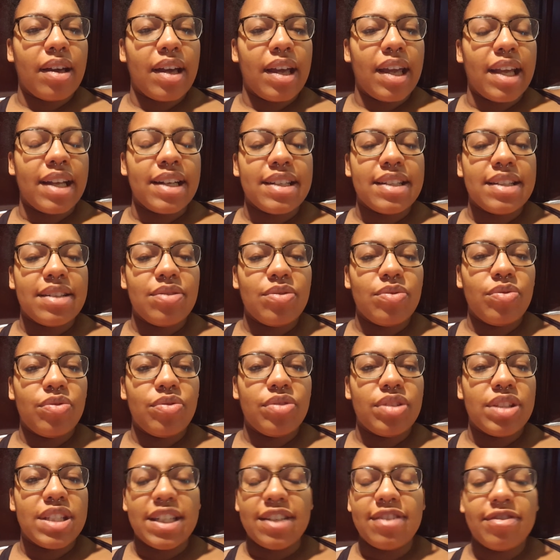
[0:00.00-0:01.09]
it
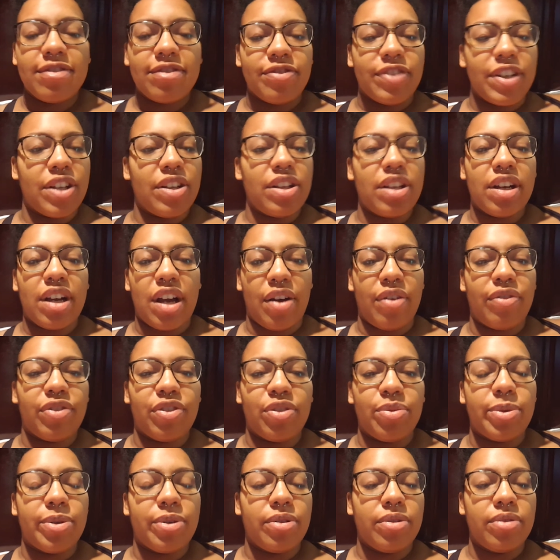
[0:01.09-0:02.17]
didn't feel
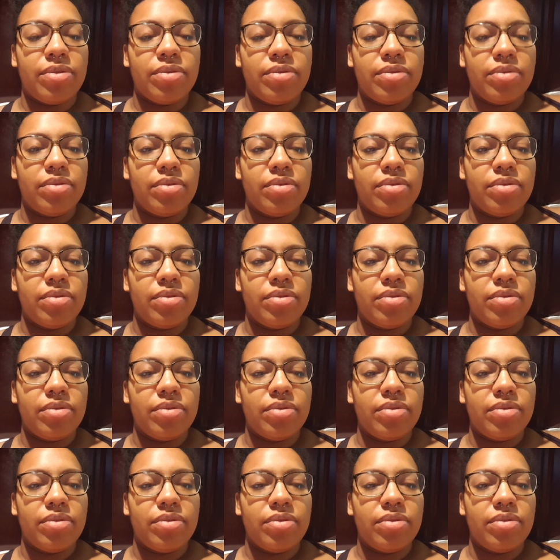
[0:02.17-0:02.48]
uncomfortable.